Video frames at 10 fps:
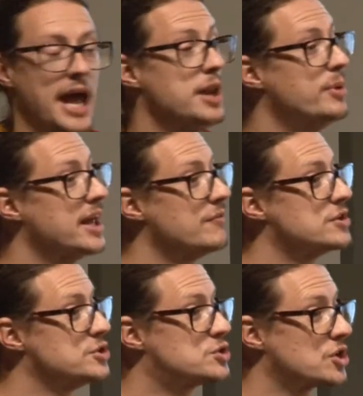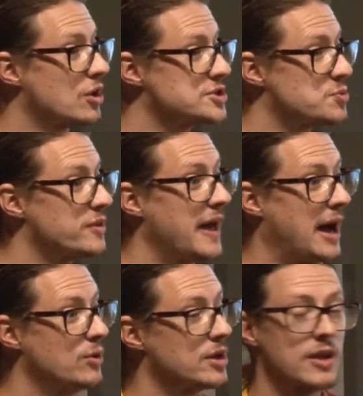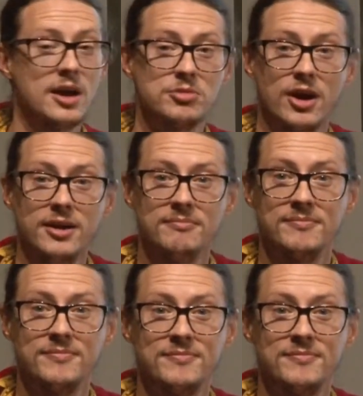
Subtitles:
Anybody ever do charts without a library?